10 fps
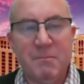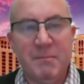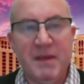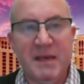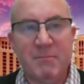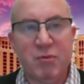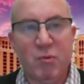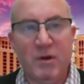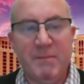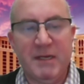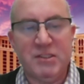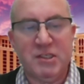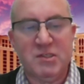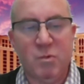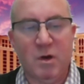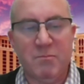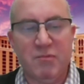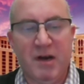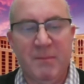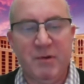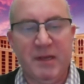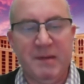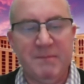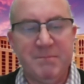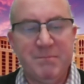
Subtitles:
being employed by just one property.